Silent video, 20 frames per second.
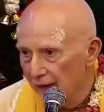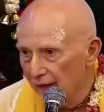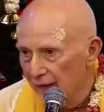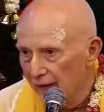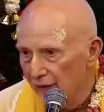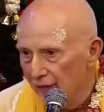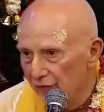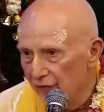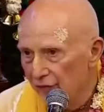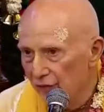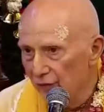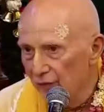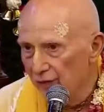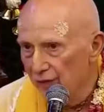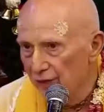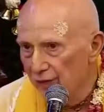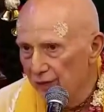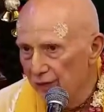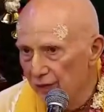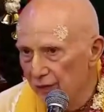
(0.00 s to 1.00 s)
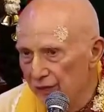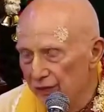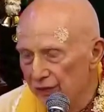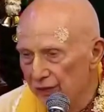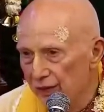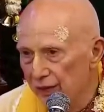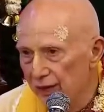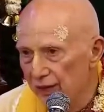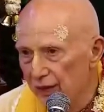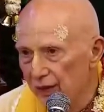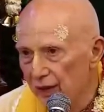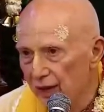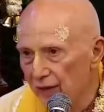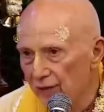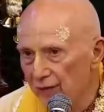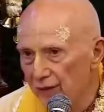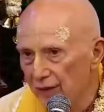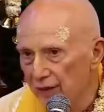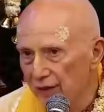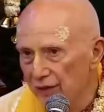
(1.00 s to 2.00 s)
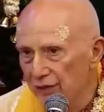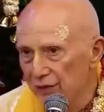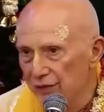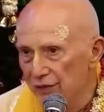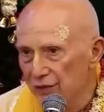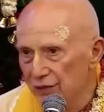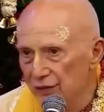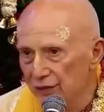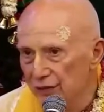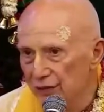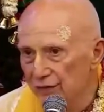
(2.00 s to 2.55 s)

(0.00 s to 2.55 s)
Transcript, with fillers: And therefore, people see the combinations